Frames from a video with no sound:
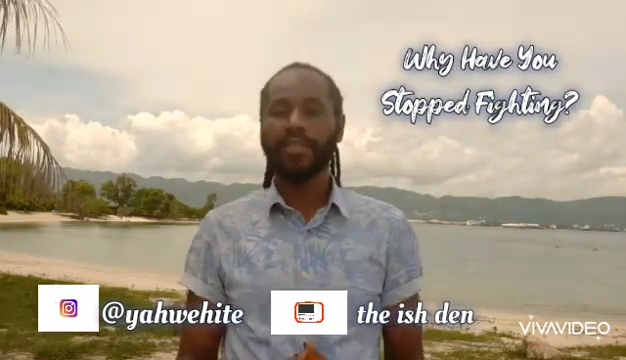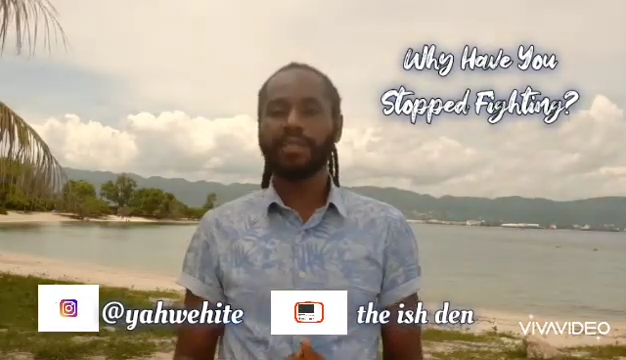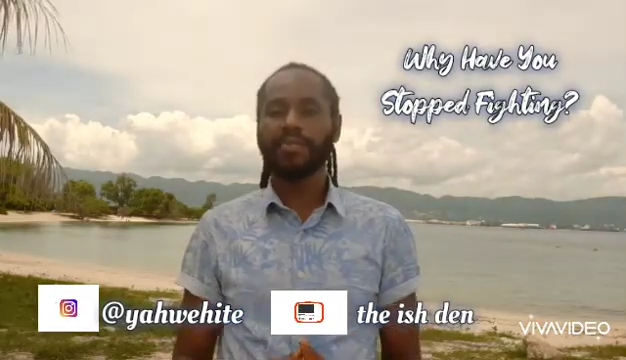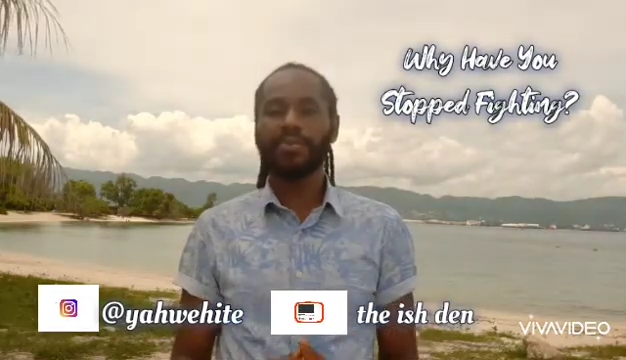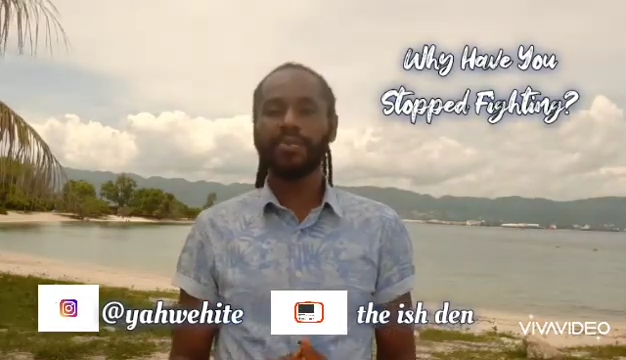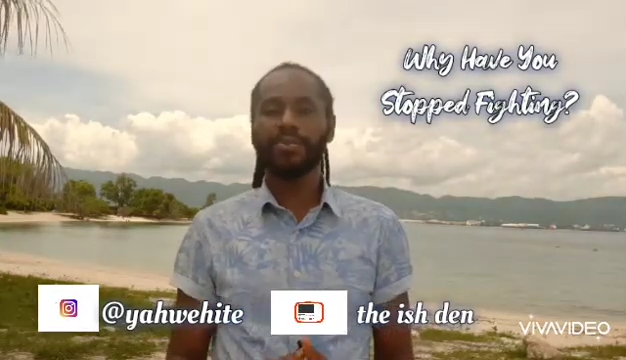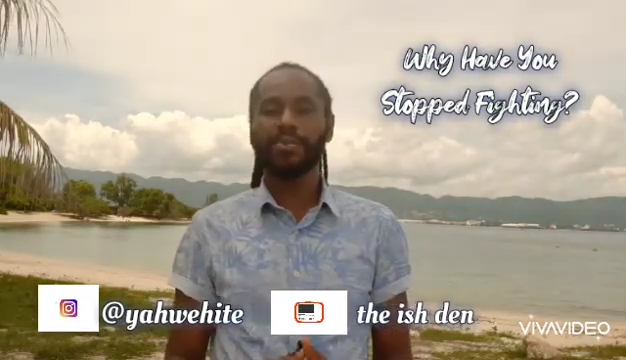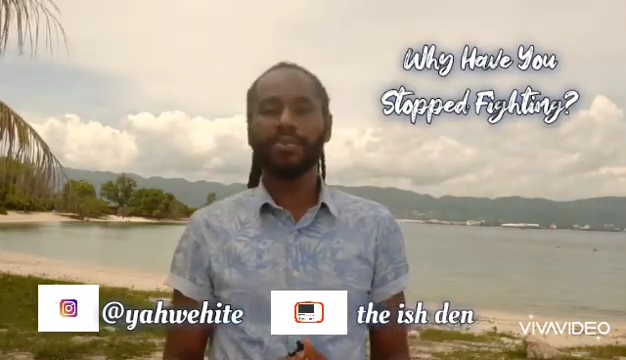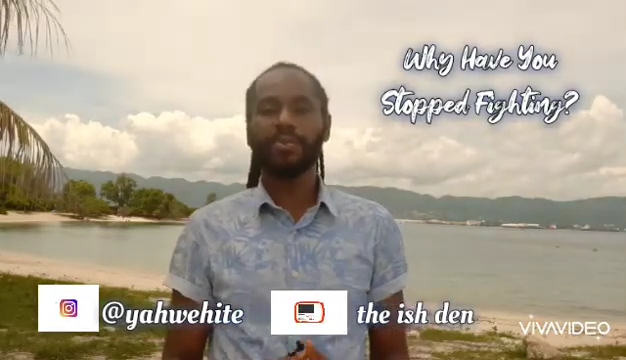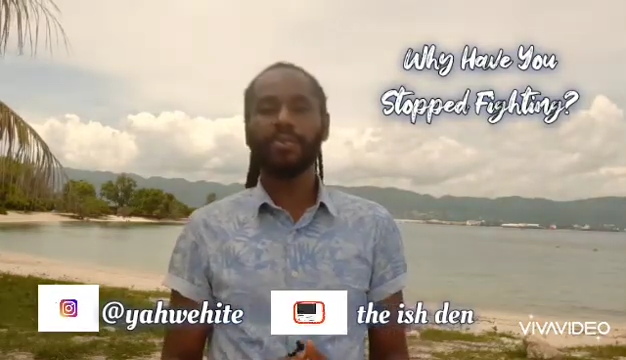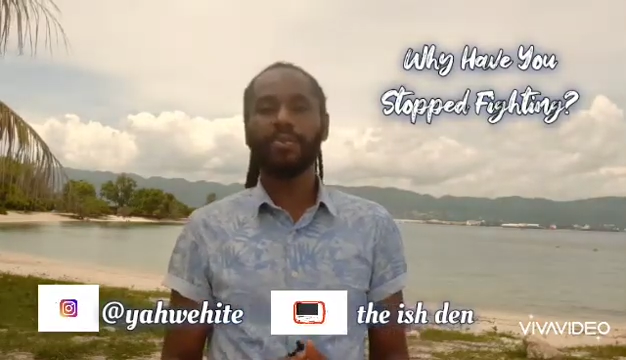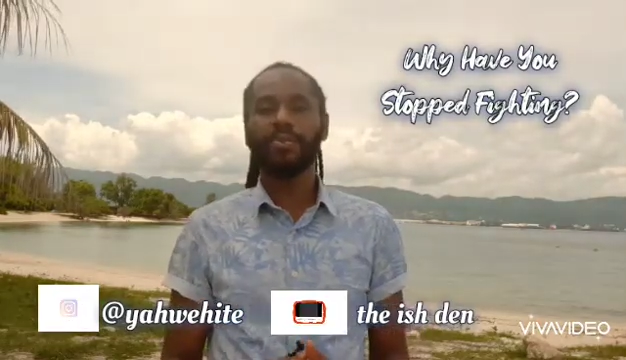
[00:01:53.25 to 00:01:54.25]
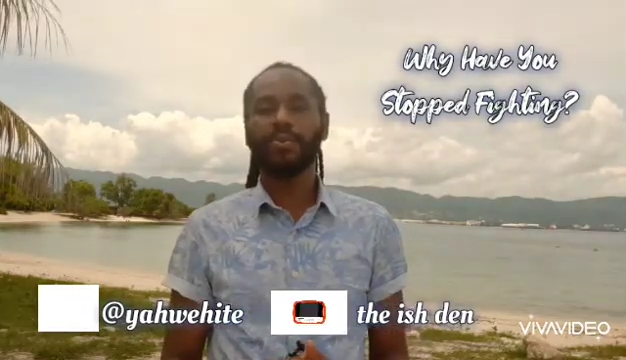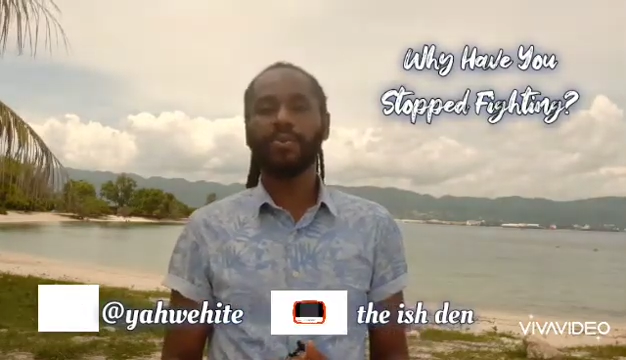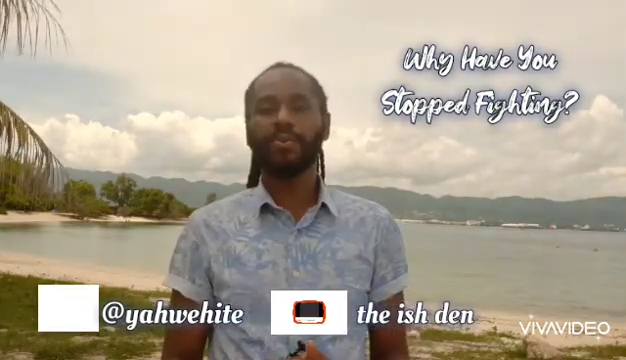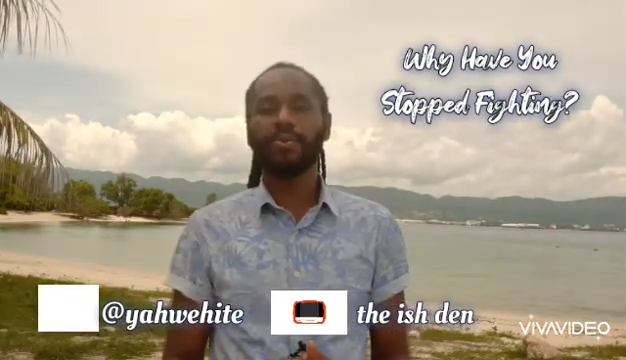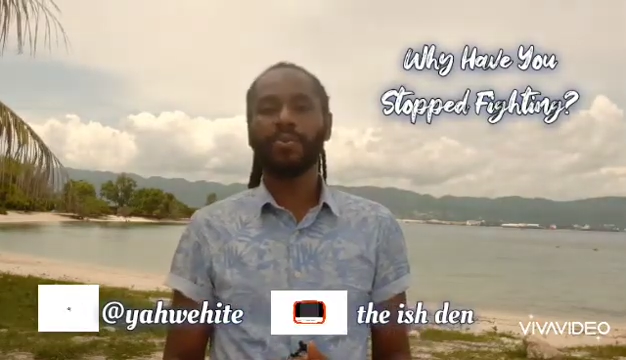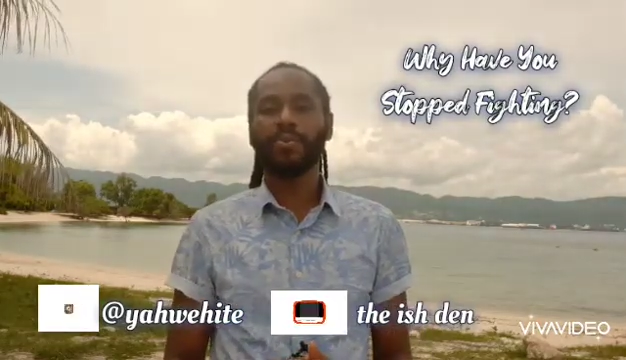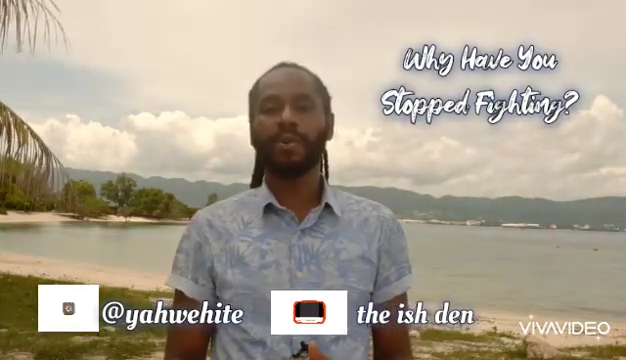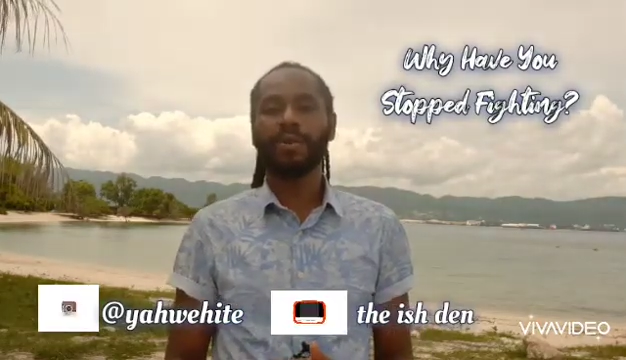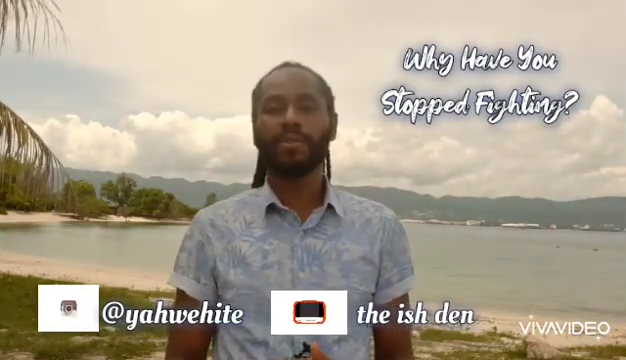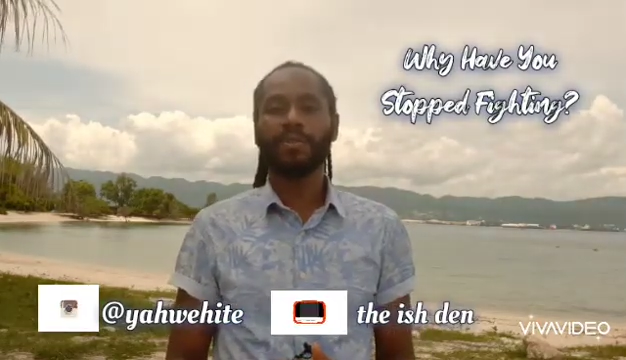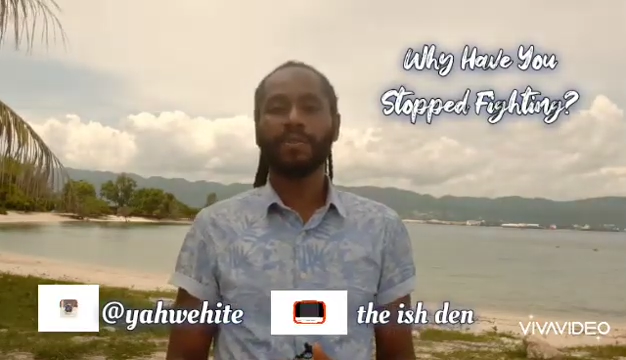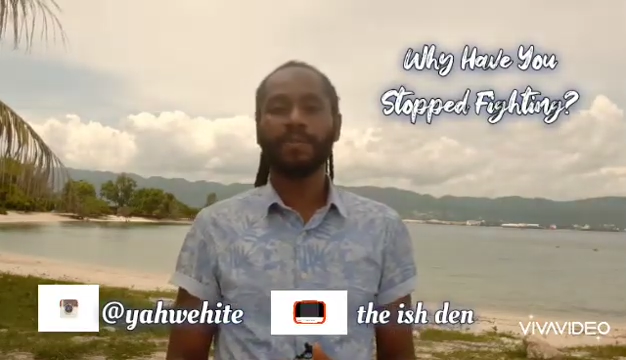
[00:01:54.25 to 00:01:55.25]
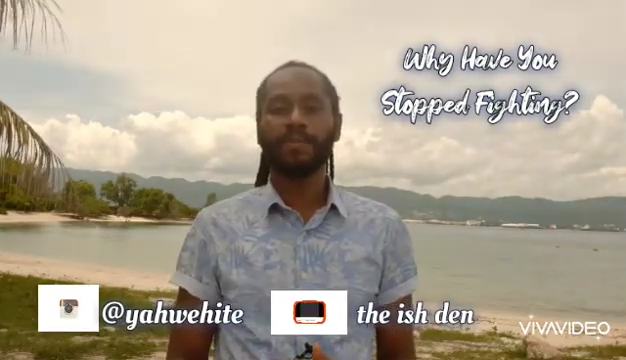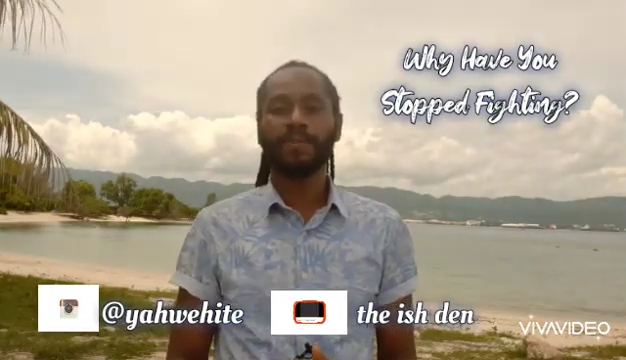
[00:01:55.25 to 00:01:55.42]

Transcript: as you want to?